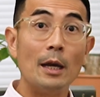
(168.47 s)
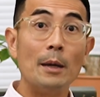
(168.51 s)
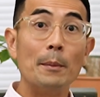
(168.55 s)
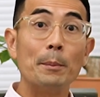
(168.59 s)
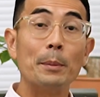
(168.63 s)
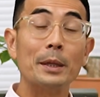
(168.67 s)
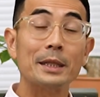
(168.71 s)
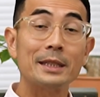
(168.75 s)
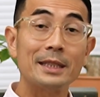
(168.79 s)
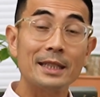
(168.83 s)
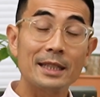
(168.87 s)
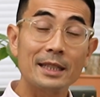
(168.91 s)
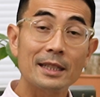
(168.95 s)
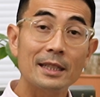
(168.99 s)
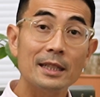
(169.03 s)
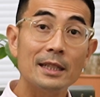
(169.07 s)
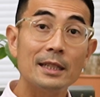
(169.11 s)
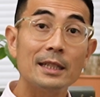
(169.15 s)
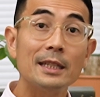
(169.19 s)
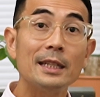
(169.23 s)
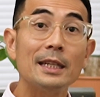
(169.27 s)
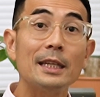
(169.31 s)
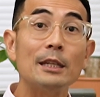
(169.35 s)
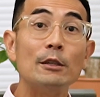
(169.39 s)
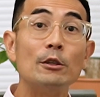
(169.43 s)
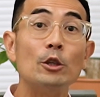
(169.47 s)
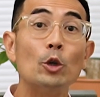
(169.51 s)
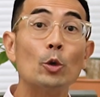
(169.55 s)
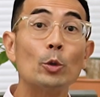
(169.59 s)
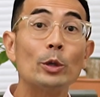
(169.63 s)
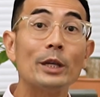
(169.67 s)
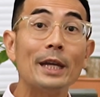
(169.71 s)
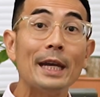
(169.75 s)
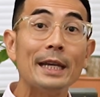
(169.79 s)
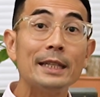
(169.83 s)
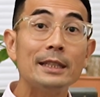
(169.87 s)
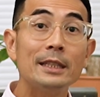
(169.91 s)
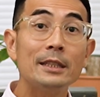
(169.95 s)
particularly in
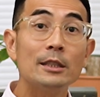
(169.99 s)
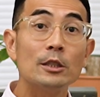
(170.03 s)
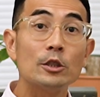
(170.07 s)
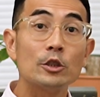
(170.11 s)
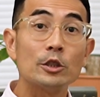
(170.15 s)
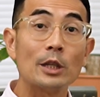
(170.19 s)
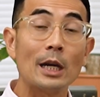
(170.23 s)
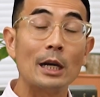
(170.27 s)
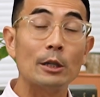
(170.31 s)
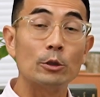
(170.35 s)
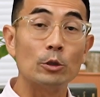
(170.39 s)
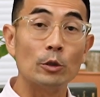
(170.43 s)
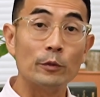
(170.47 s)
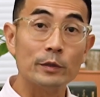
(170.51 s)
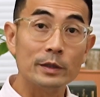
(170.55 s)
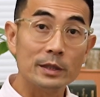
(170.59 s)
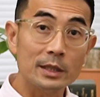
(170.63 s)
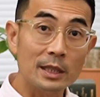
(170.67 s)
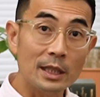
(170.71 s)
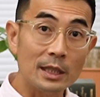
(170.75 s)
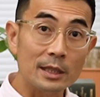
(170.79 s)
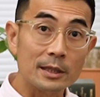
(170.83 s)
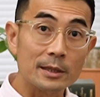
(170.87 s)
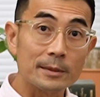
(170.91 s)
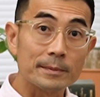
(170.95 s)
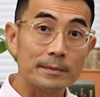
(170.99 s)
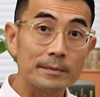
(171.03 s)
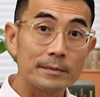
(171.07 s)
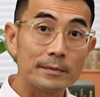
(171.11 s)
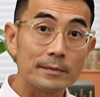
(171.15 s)
locating the child overseas.